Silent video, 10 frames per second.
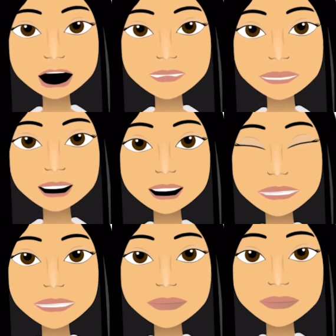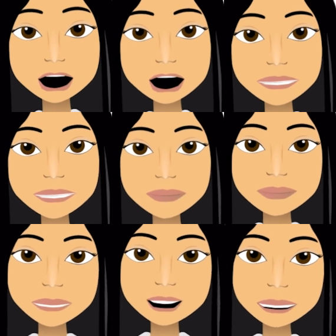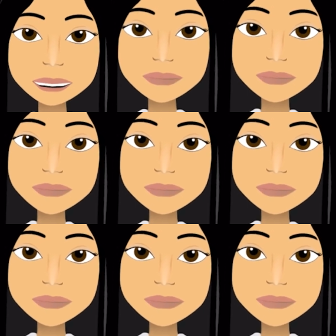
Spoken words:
of said, not say.